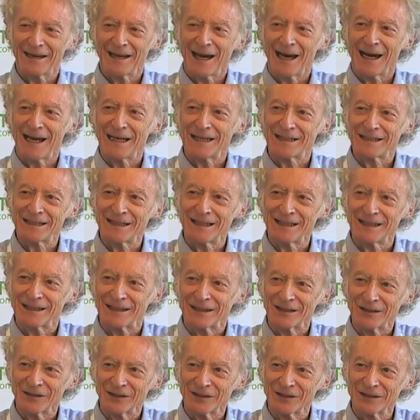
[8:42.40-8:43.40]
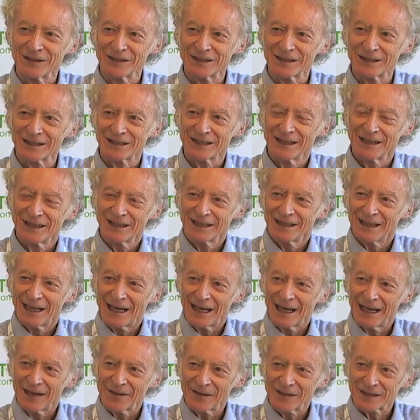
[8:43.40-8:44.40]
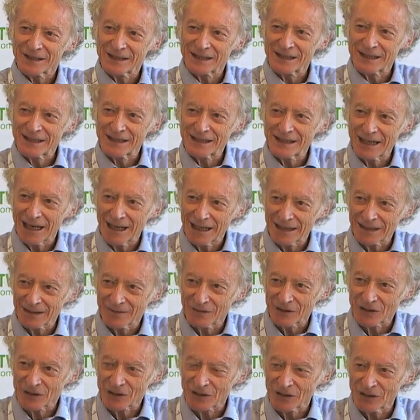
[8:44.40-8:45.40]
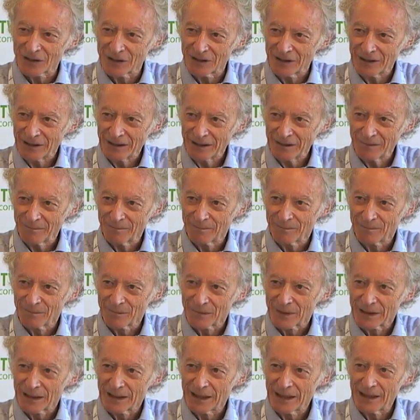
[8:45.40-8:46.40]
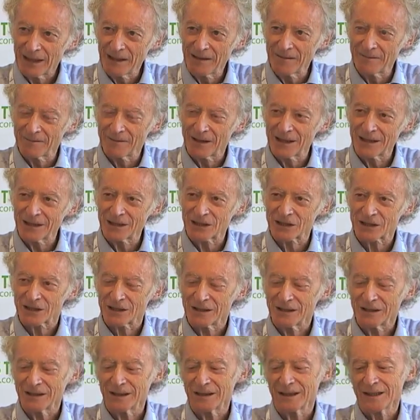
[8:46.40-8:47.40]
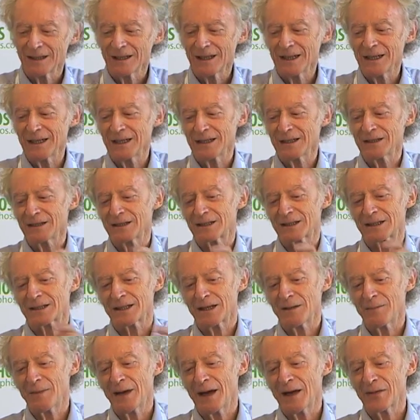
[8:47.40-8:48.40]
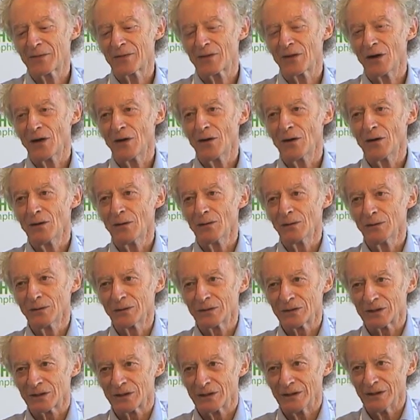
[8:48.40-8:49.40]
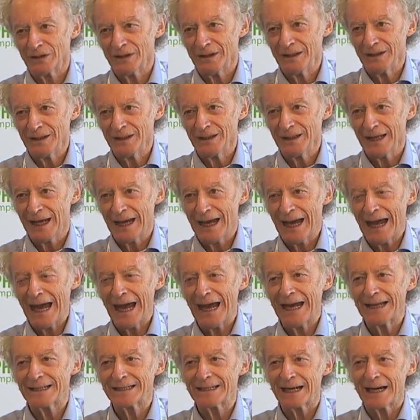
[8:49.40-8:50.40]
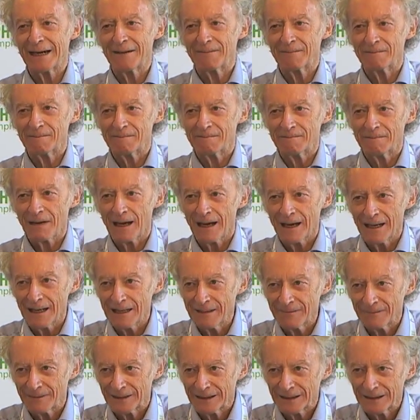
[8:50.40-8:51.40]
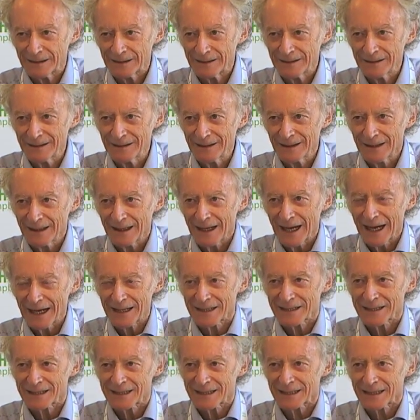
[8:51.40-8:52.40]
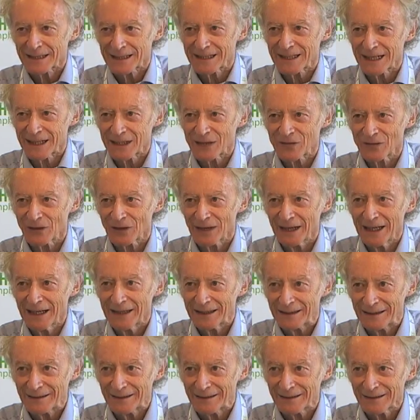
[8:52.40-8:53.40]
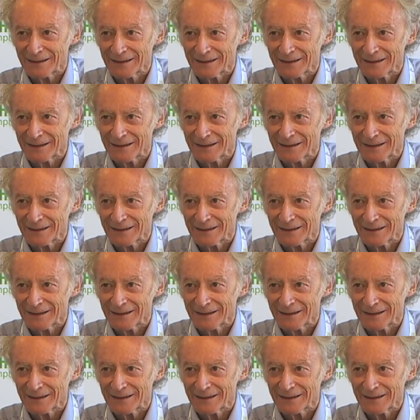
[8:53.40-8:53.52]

ideas are the start of a journey. Innovation is about the whole journey and arriving at a successful end.